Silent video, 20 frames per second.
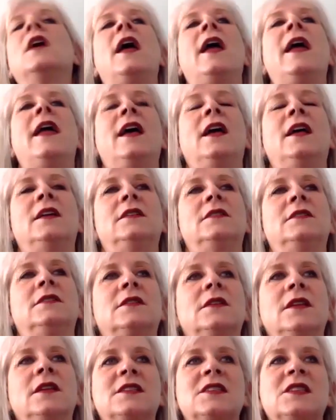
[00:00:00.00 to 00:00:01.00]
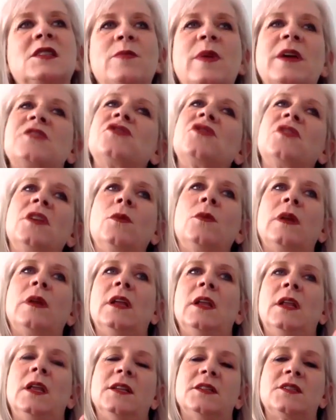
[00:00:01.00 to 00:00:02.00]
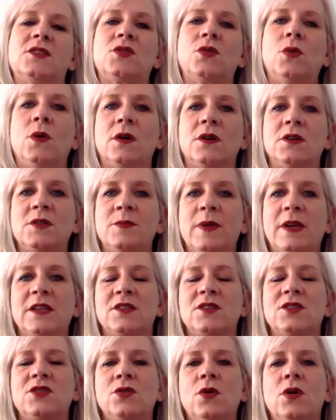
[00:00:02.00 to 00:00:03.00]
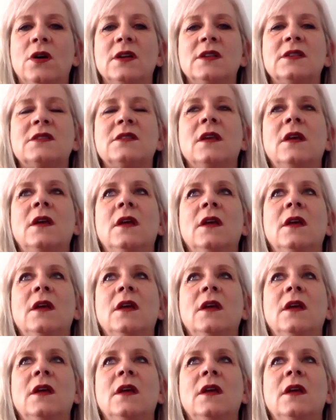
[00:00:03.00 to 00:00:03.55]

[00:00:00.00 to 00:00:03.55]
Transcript: And especially when it hits Taurus, because Taurus